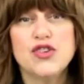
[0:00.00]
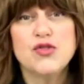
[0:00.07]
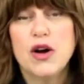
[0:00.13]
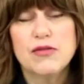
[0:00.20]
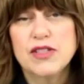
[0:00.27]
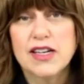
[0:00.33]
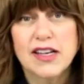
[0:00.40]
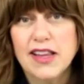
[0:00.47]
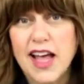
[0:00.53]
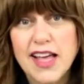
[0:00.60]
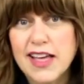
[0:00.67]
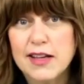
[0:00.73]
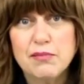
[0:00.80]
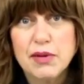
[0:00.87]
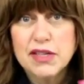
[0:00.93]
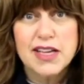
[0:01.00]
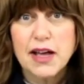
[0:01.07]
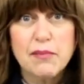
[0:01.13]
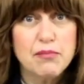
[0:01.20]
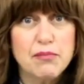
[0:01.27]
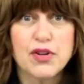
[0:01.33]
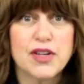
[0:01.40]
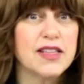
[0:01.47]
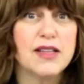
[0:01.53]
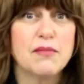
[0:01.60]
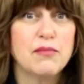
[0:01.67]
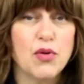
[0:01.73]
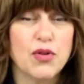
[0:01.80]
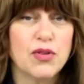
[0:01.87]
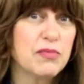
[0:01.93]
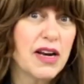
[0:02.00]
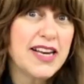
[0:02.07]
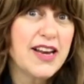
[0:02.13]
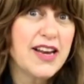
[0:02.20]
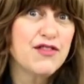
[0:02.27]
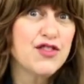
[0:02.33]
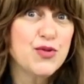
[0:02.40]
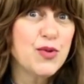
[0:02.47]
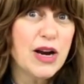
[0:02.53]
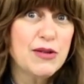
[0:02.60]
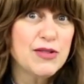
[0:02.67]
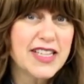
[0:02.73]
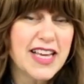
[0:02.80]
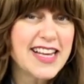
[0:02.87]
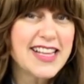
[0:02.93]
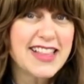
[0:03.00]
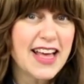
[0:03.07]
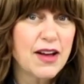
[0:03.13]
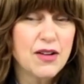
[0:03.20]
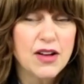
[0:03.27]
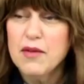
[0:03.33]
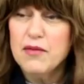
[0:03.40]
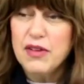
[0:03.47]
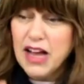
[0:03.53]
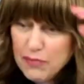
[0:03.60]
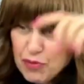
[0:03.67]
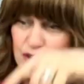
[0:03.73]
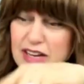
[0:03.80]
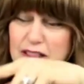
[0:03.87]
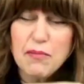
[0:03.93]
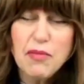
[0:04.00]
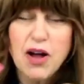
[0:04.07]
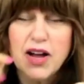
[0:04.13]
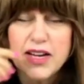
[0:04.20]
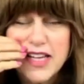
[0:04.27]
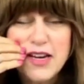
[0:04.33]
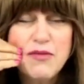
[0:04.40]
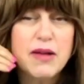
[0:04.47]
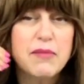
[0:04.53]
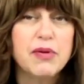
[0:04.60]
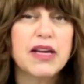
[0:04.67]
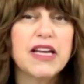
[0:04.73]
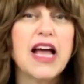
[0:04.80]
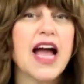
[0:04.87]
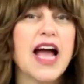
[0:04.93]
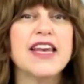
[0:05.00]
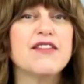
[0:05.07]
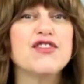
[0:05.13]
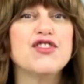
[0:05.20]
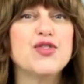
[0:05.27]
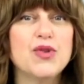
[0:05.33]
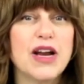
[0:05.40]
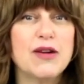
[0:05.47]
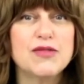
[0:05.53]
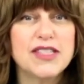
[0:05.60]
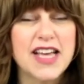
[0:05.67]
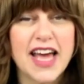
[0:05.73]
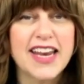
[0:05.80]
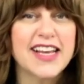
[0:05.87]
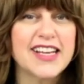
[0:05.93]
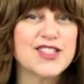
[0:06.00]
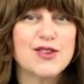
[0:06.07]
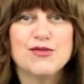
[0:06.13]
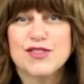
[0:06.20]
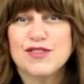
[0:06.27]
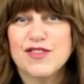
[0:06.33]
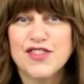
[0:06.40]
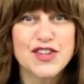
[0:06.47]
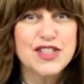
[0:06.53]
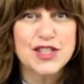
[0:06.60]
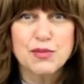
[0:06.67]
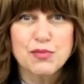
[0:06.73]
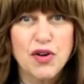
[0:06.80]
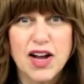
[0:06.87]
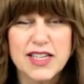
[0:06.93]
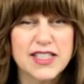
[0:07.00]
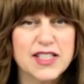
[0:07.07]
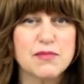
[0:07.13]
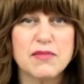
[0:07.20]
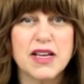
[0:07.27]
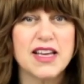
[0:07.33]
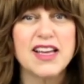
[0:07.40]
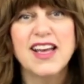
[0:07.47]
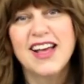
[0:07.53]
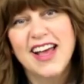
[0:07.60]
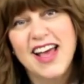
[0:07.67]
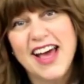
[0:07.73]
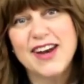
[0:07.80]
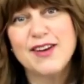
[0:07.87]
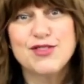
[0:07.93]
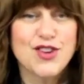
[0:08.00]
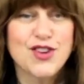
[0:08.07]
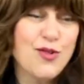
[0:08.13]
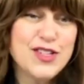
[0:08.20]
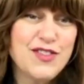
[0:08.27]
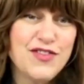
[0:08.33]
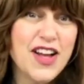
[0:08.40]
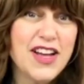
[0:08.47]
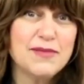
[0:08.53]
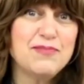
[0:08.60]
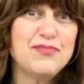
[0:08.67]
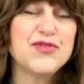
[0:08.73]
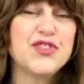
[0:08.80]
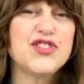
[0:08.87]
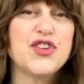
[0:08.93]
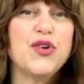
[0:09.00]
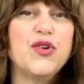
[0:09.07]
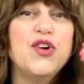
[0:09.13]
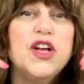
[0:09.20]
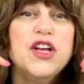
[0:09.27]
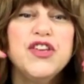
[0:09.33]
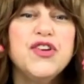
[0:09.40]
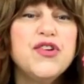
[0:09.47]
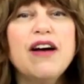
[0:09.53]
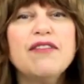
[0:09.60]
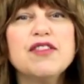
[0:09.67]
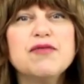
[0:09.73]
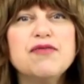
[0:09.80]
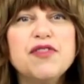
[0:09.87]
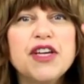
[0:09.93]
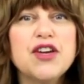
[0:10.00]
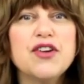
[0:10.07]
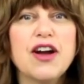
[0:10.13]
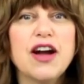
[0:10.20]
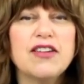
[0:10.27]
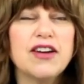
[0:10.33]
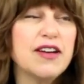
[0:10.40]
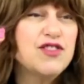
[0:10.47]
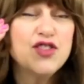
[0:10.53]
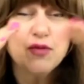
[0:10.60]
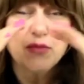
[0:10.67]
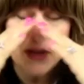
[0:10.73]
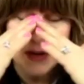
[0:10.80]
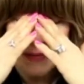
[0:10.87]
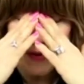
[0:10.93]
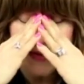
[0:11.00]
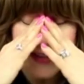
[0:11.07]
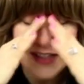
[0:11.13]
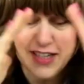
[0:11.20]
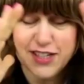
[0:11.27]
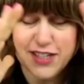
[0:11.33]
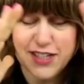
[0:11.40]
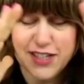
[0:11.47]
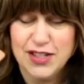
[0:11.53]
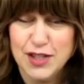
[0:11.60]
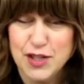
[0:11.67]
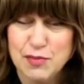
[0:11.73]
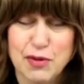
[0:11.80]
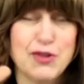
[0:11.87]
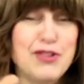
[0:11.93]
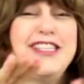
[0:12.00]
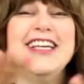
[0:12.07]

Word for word: knew I was going to like it because I put it in the bowl, but I never knew what I was getting. That I put it in the box anyway, but he, I never knew what I was getting, so it was a very surprise to me, and it was always fun. So you have to figure out. I have so many bowls and dishes and spoons,